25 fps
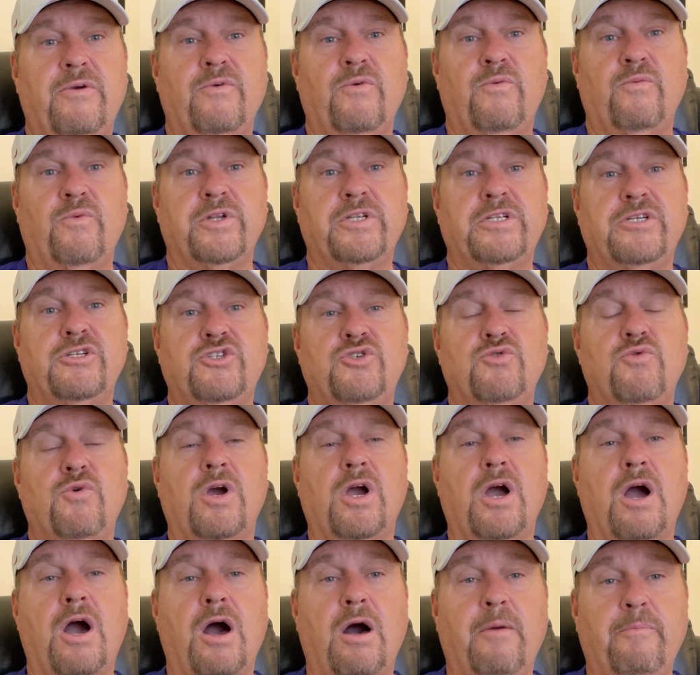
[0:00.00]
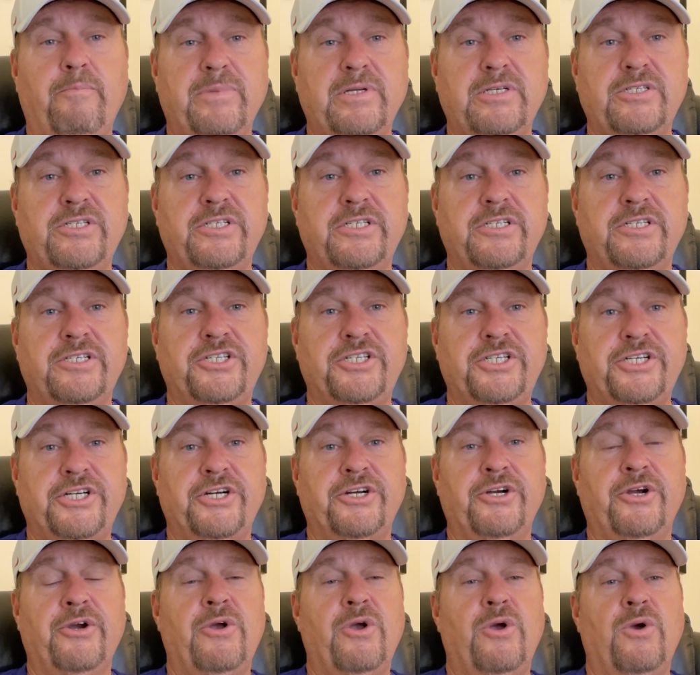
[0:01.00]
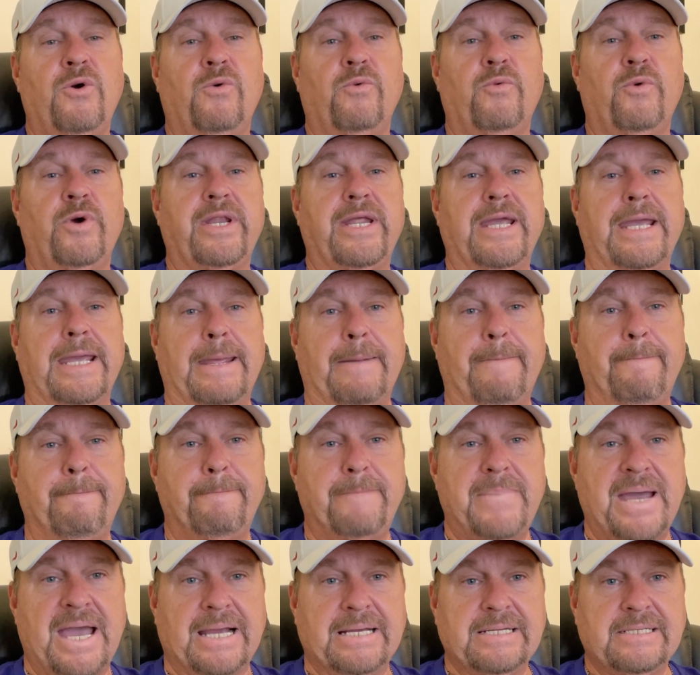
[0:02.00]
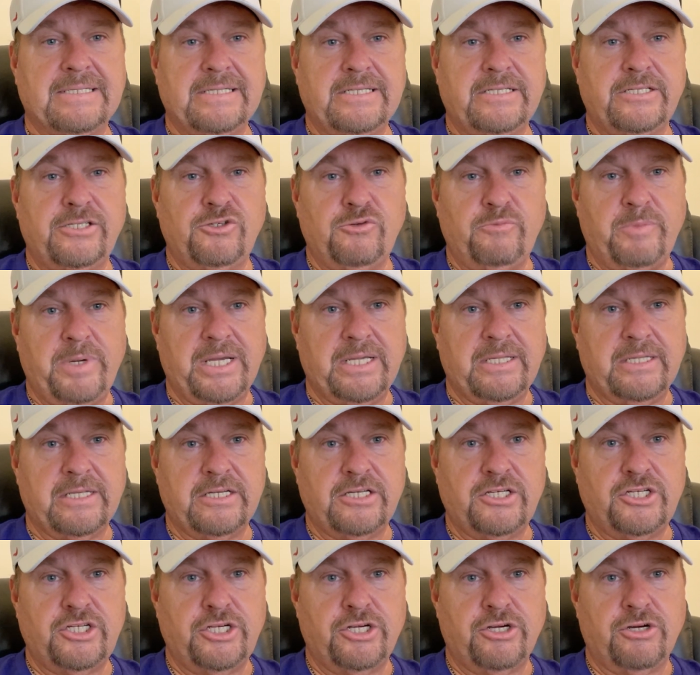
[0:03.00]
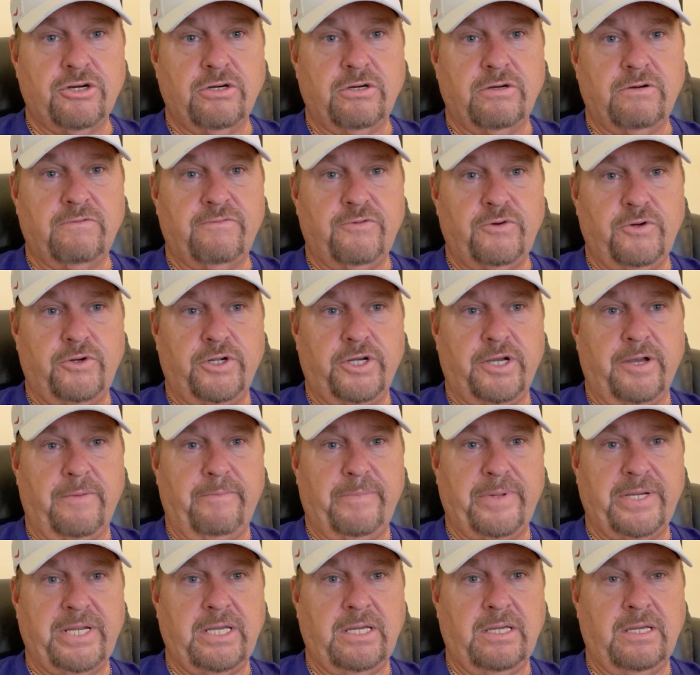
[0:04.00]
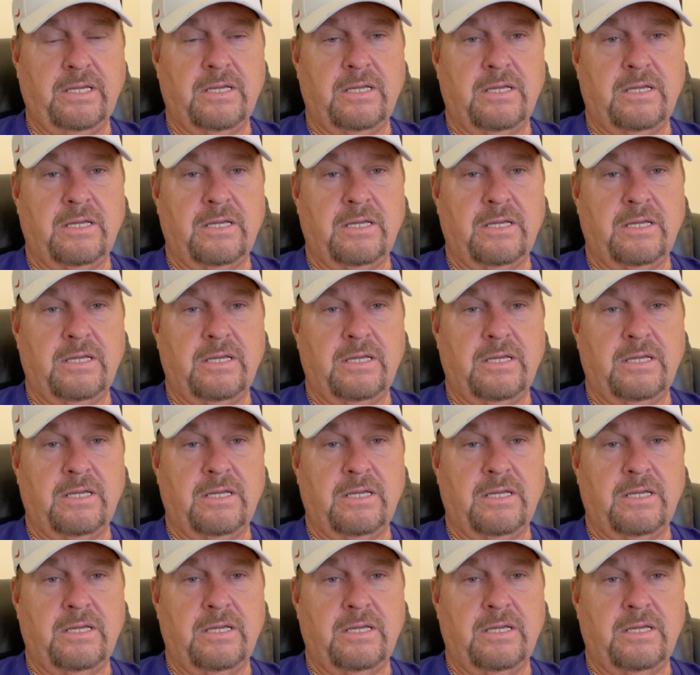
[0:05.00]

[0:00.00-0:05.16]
What did you accomplish this year? What impact did you make this year for your company?